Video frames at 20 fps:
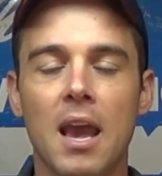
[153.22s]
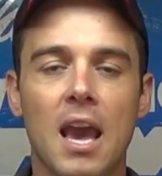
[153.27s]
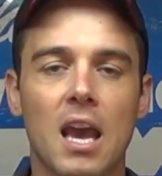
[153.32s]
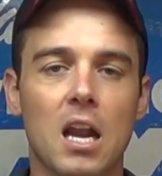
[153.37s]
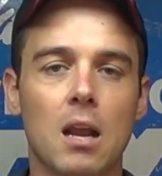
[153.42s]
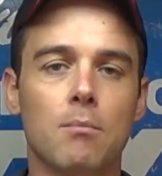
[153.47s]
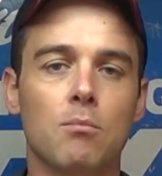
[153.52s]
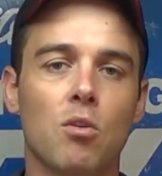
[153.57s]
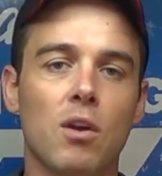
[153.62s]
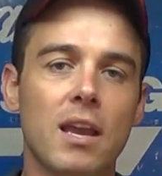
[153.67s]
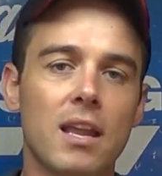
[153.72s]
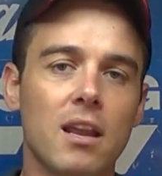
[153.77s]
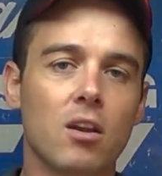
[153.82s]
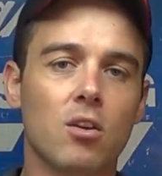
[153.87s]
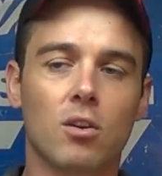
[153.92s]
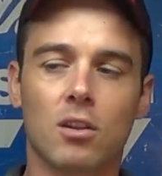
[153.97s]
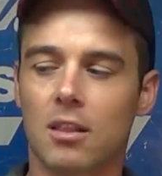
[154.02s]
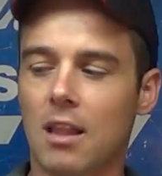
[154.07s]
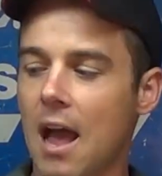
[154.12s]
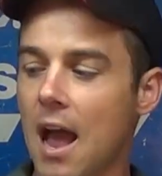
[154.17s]
And I'm reading
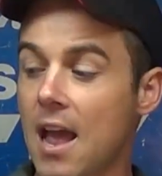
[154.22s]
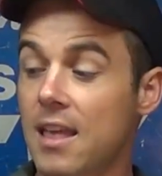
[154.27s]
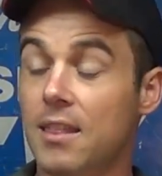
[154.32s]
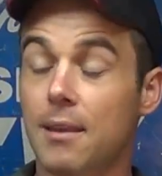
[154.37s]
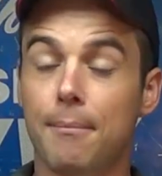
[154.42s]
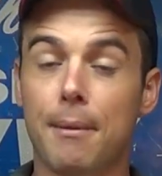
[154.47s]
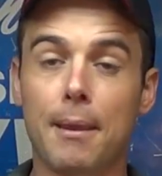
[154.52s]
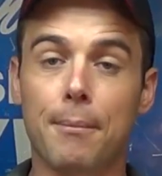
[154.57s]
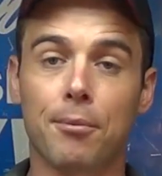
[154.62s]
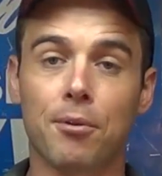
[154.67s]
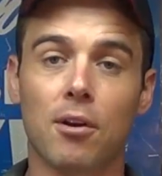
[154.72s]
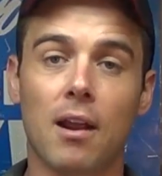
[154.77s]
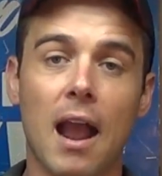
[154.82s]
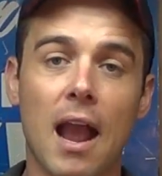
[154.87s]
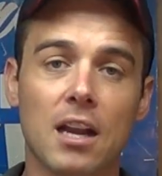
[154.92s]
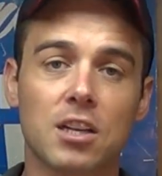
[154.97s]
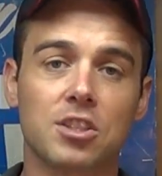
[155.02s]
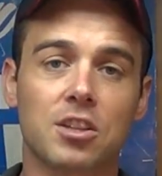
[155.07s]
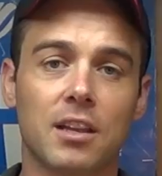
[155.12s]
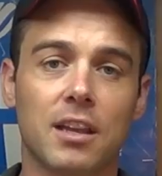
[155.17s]
online that people are
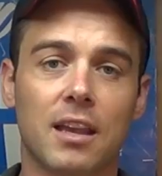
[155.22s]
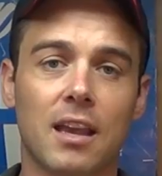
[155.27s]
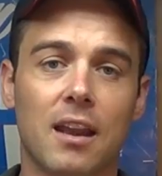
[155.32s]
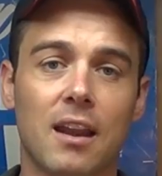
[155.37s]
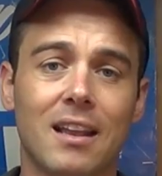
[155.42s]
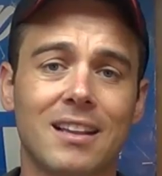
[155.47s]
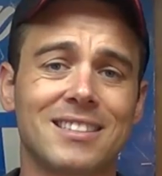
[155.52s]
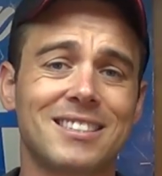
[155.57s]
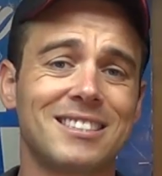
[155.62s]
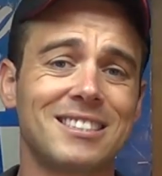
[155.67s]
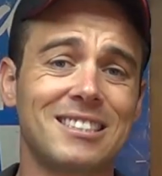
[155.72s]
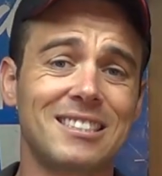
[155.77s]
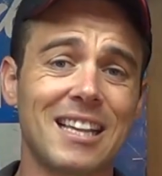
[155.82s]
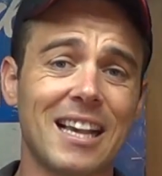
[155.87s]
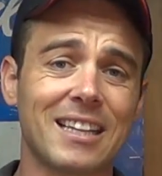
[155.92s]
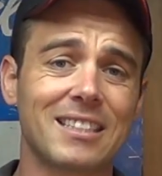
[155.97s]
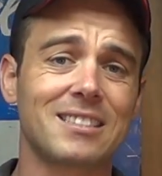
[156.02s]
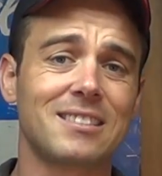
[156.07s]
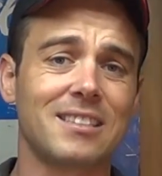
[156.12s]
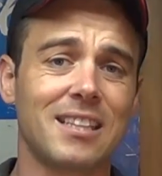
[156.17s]
actually getting
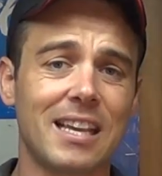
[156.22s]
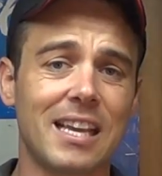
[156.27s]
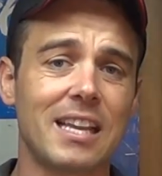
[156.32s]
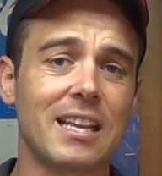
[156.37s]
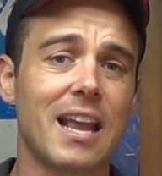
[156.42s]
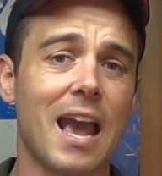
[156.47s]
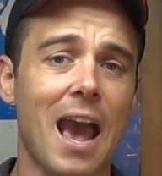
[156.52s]
16